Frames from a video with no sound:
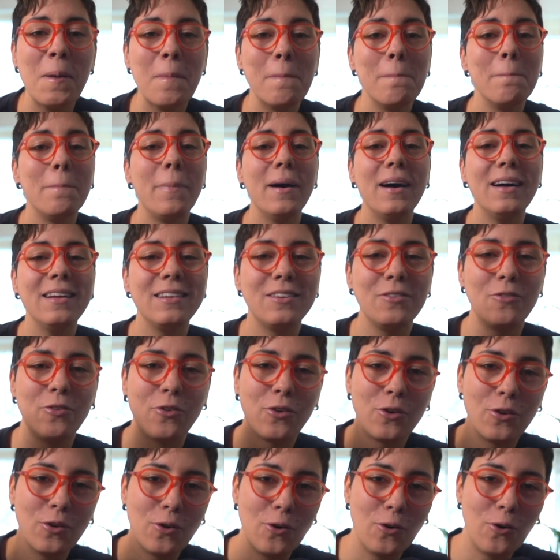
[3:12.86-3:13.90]
But
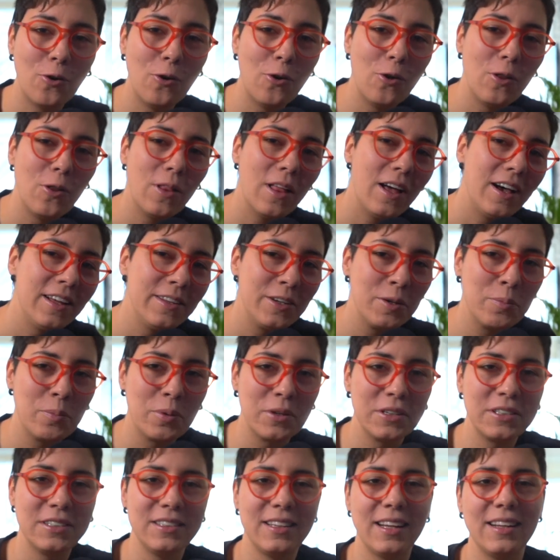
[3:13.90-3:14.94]
for all other
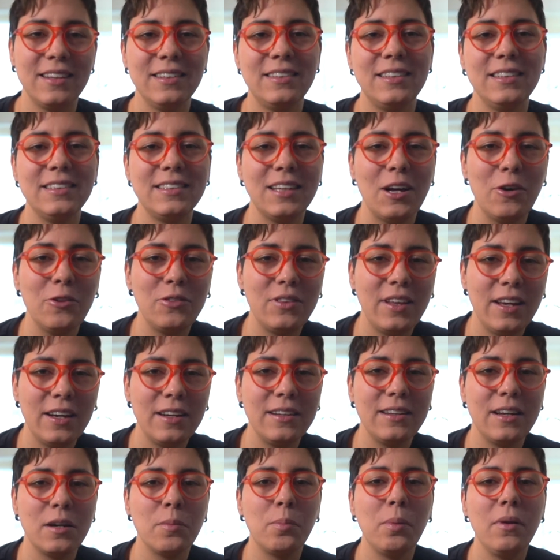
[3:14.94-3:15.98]
personalities out there,
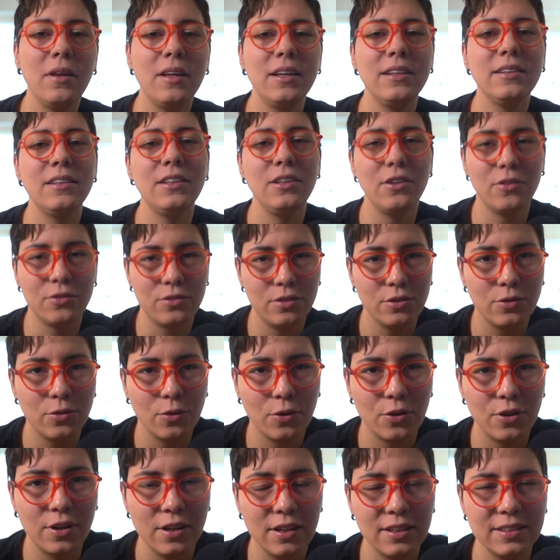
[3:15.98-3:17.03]
there are plenty of
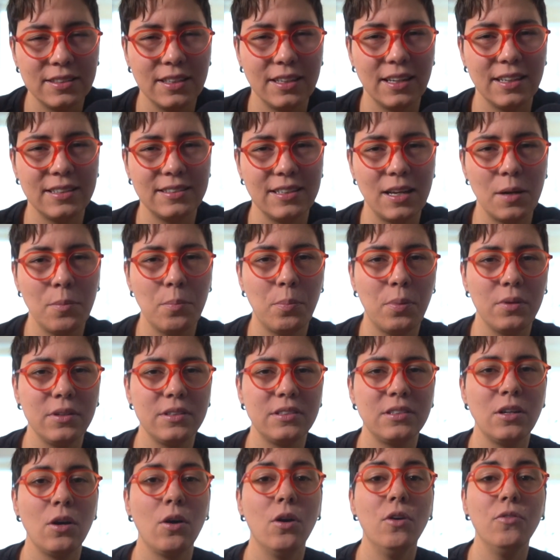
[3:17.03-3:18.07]
tutorials and
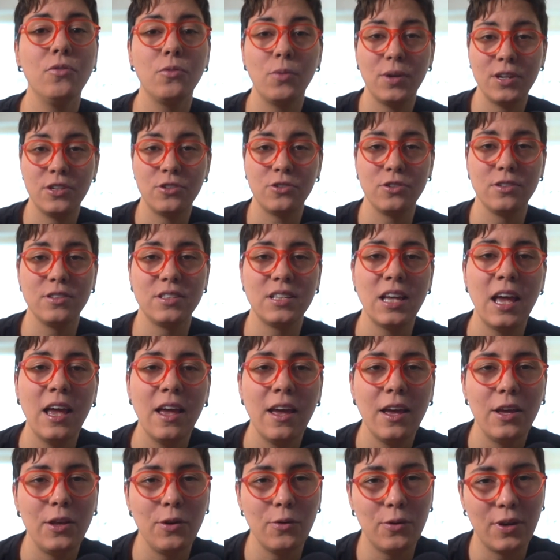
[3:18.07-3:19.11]
examples of questions
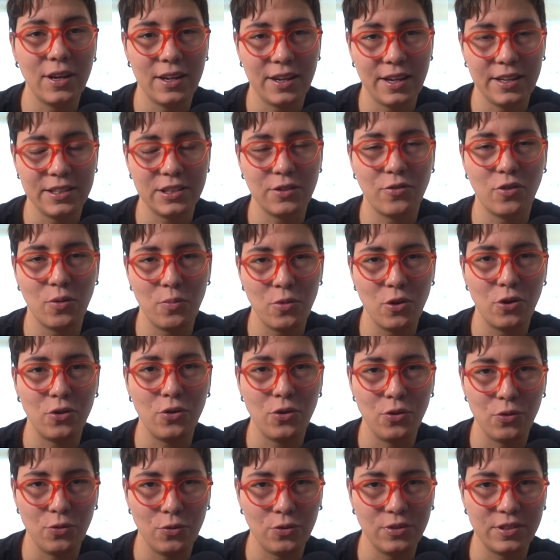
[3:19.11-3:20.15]
you can ask from your
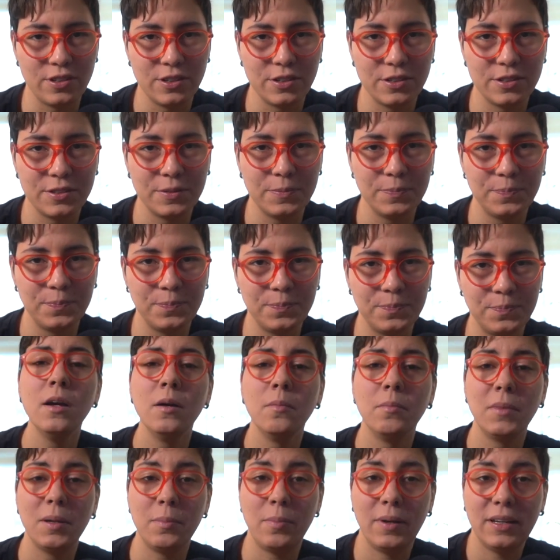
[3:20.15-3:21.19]
users.
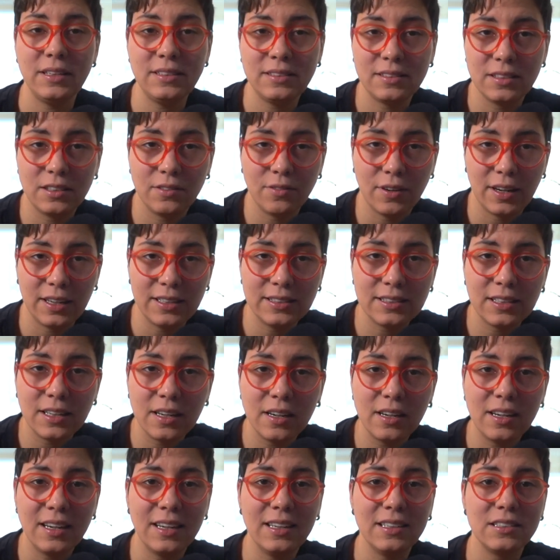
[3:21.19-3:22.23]
My best advice
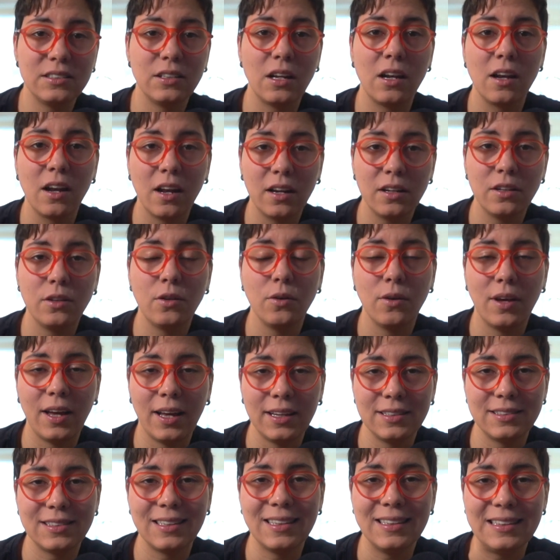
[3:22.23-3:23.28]
here is not to
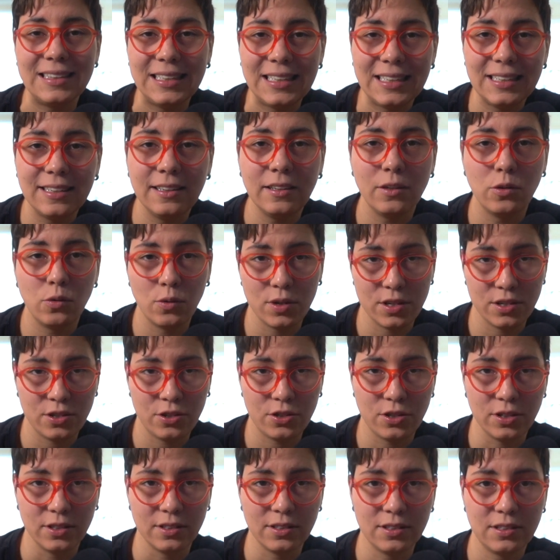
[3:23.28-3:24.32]
ask leading
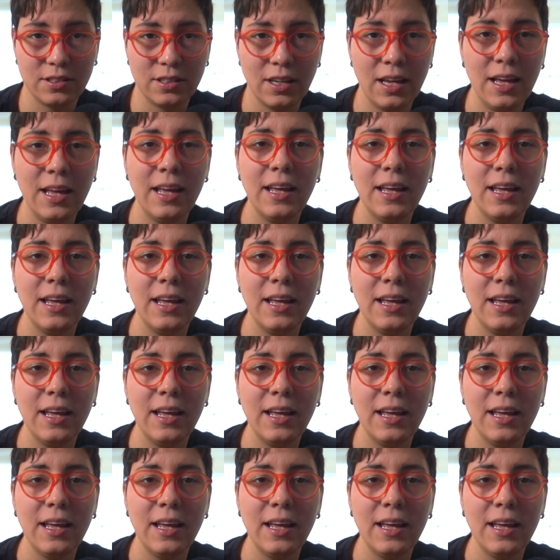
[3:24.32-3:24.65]
questions.